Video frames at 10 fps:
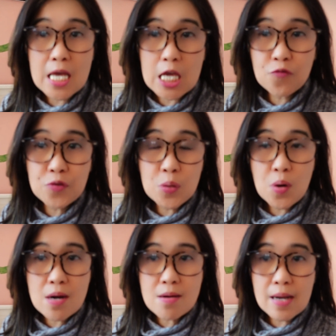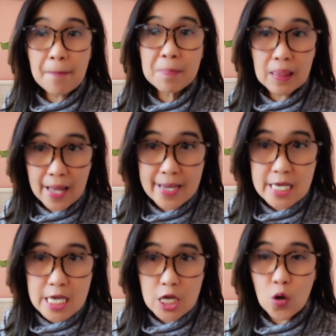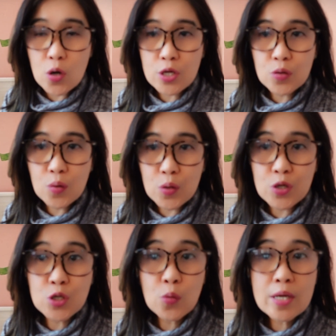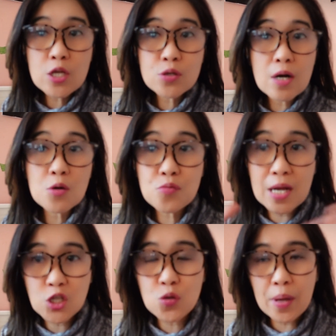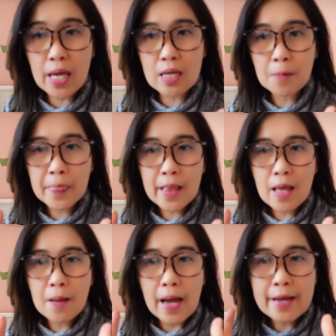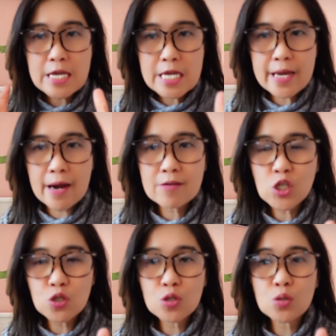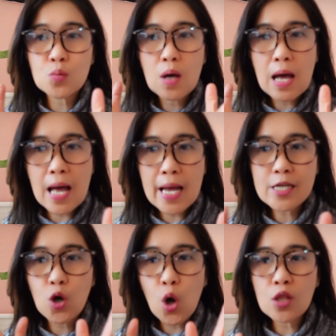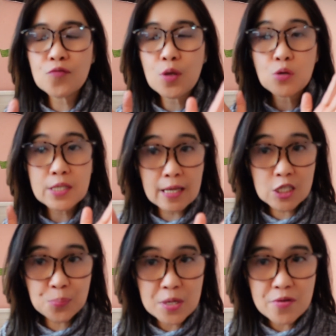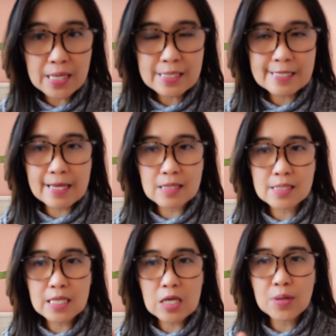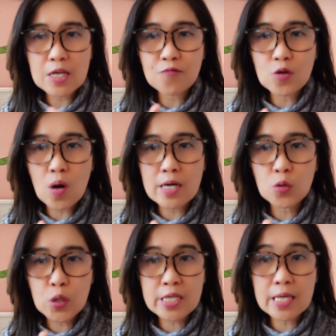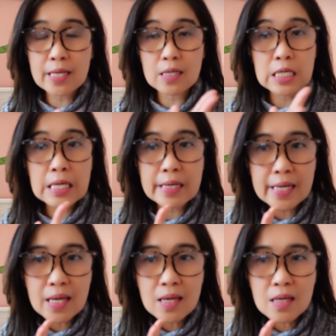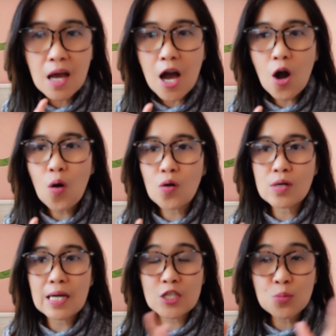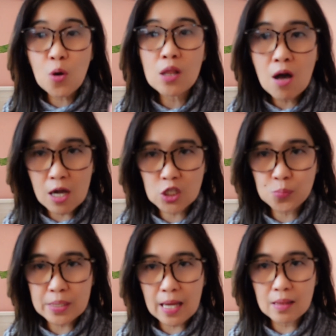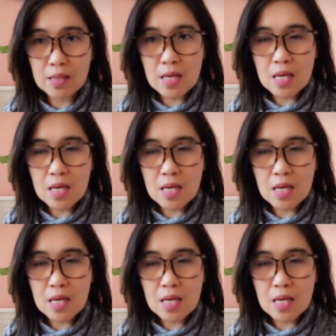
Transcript: If you are applying or you're doing your resume, I encourage you to add all of those experiences, even if you are working in a clinic or a small hospital.